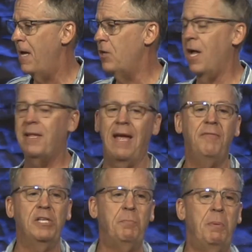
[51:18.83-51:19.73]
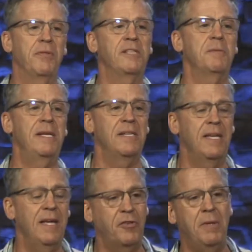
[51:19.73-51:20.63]
And God gave these people these amazing
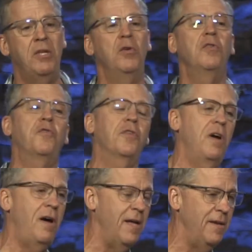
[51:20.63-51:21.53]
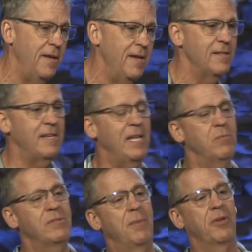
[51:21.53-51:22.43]
gifts to be used for God.
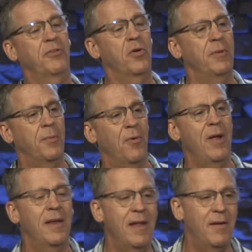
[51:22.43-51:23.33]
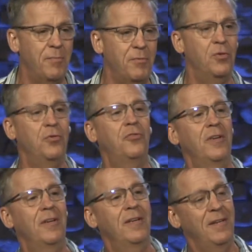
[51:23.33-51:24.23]
Satan was able to turn them around and have them used
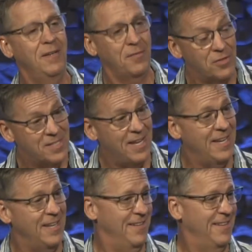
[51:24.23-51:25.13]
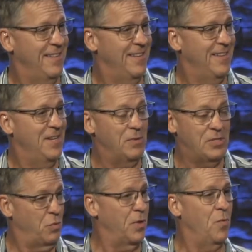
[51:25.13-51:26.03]
for Satan, which
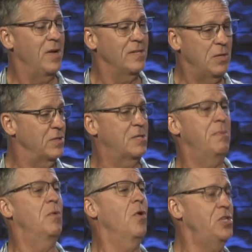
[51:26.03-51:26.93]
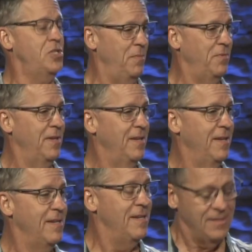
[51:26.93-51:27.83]
is what he wants. He wants to be worshiped.
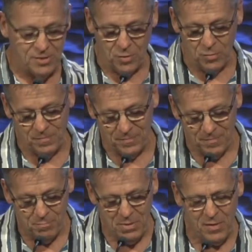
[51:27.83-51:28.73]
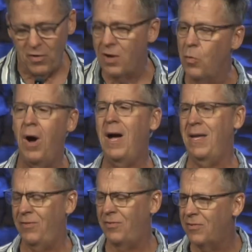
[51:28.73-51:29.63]
So be very
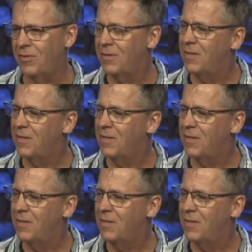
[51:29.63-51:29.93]
wise.